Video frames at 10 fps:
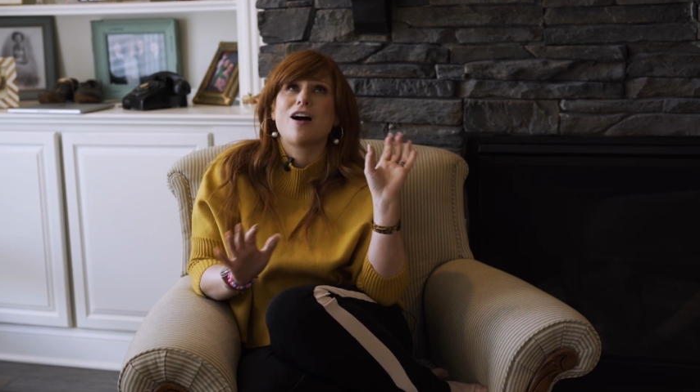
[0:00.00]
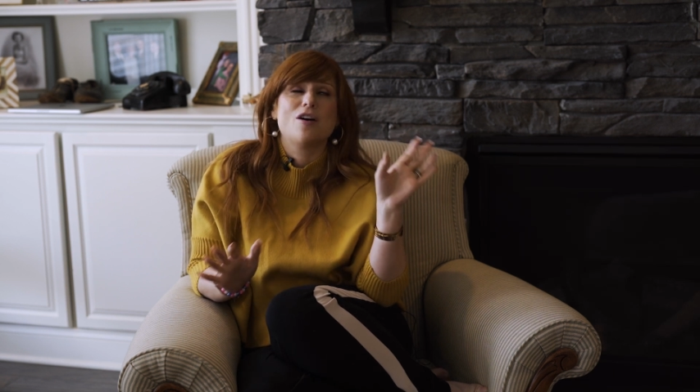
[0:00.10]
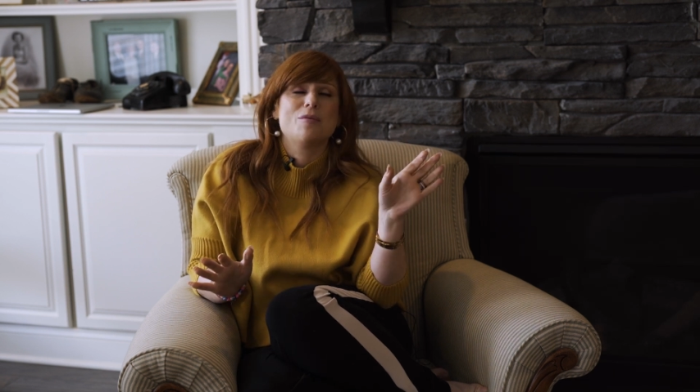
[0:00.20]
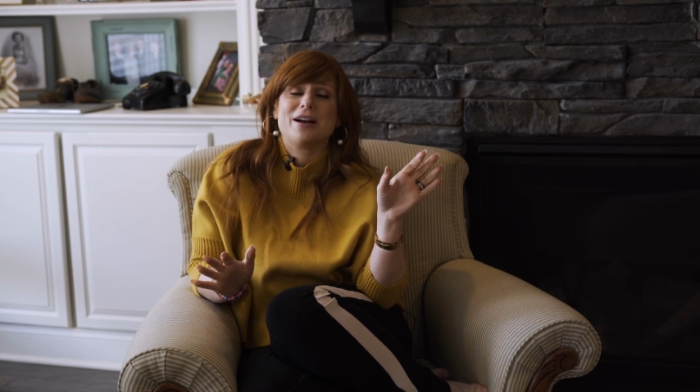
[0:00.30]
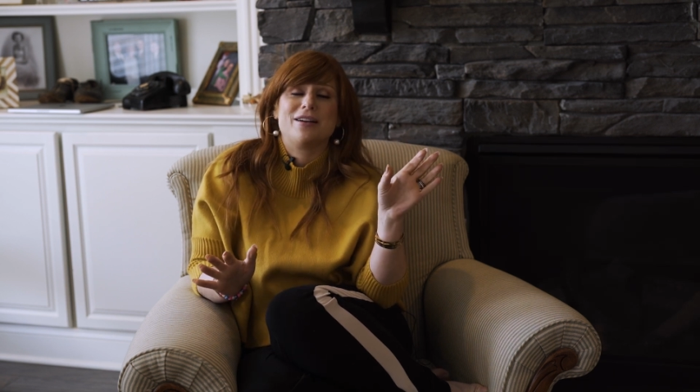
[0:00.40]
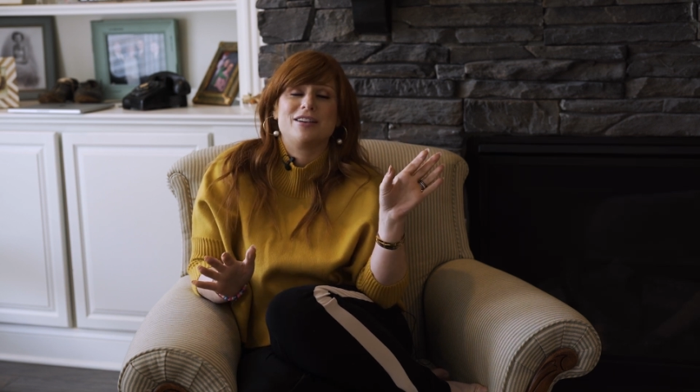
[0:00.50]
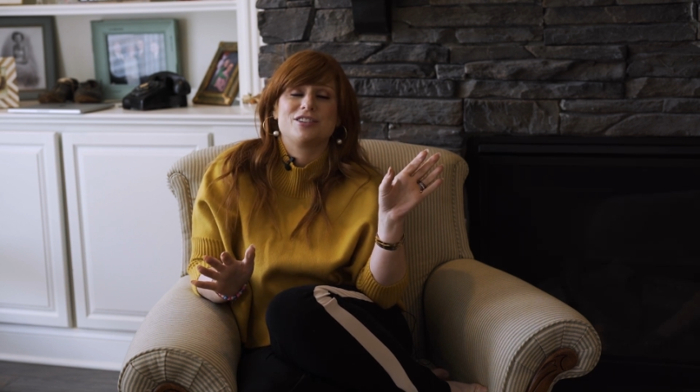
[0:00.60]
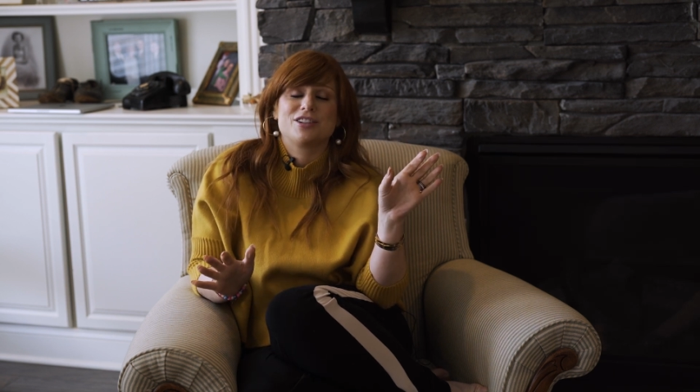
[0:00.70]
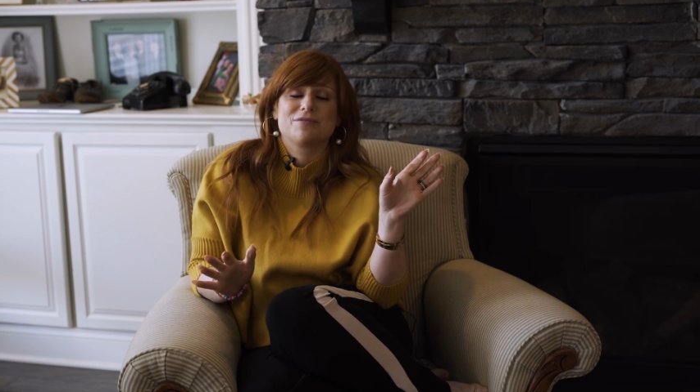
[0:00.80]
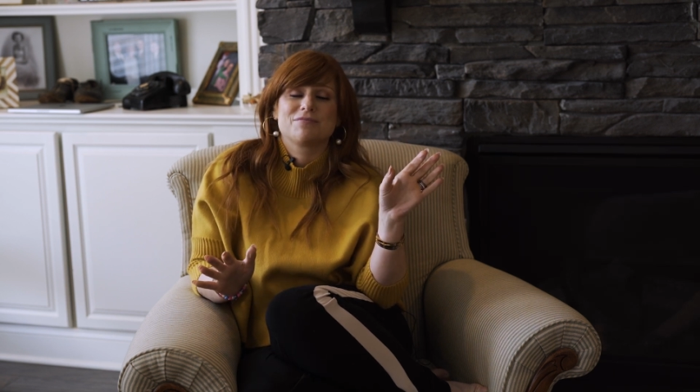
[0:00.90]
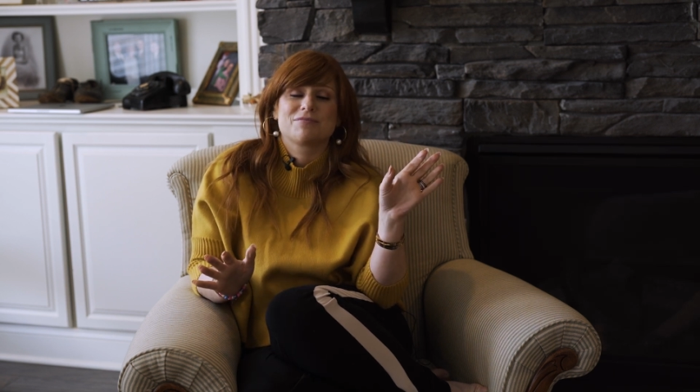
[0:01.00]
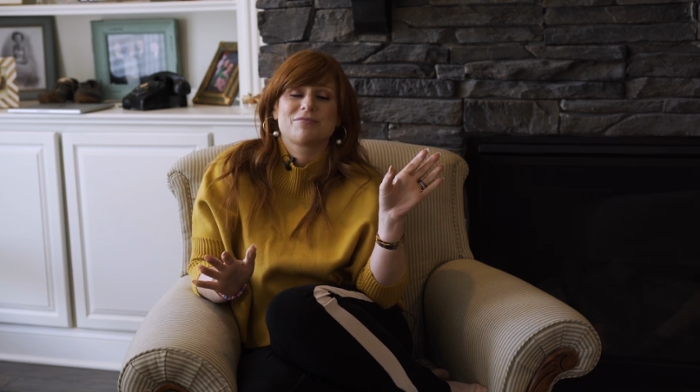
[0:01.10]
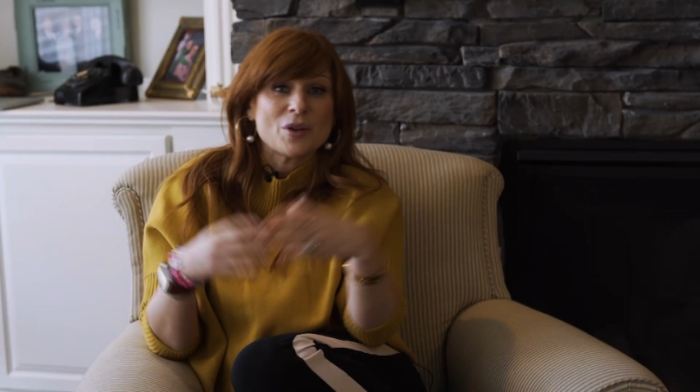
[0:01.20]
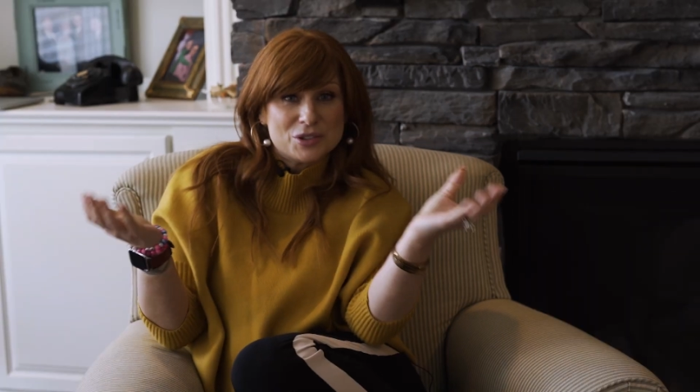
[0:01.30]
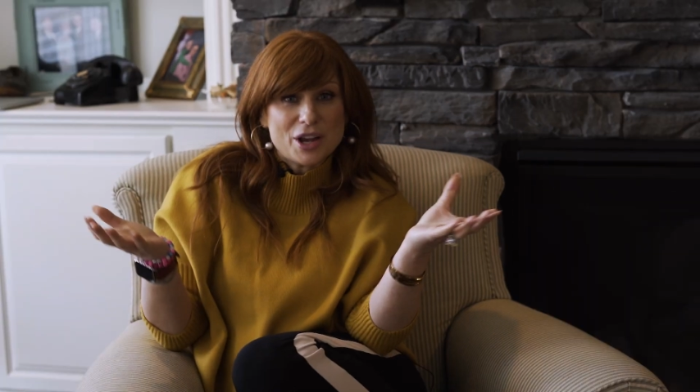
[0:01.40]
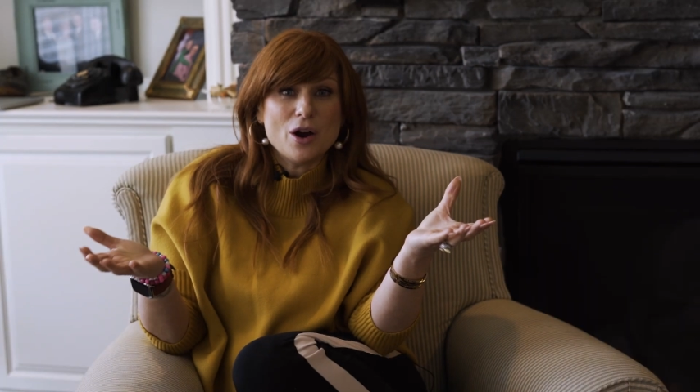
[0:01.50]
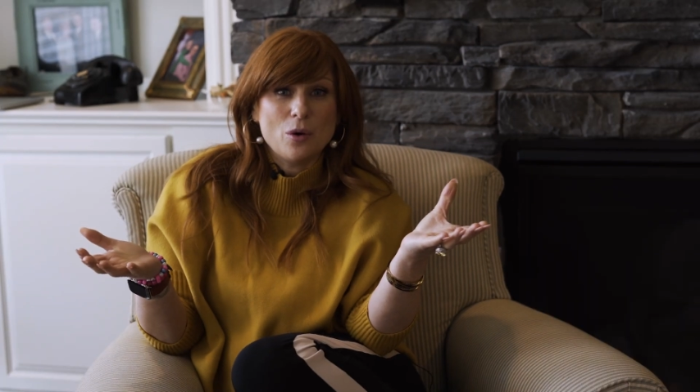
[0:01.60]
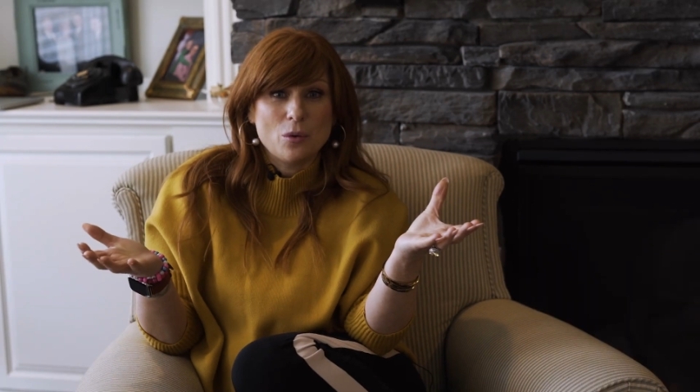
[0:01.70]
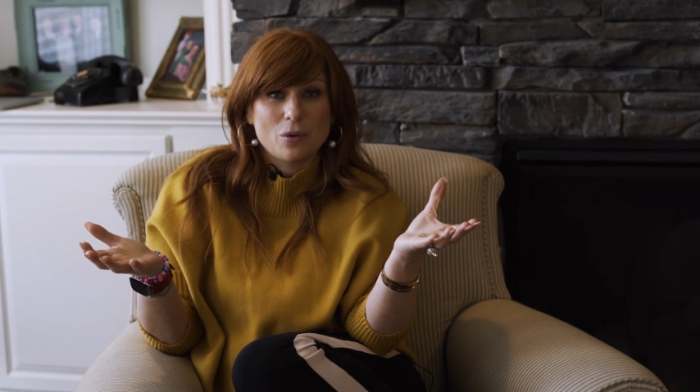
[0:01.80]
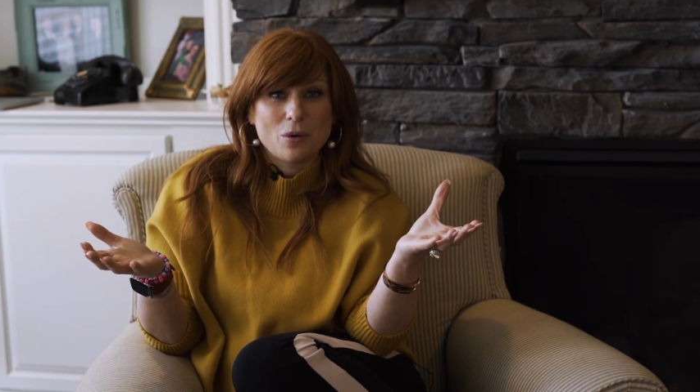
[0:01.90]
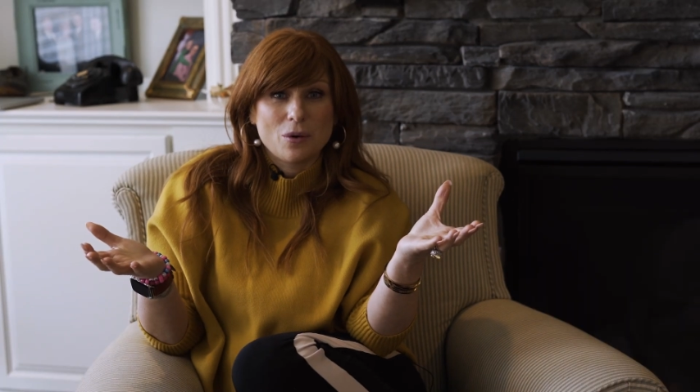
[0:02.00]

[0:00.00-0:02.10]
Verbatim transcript: Oh my gosh. So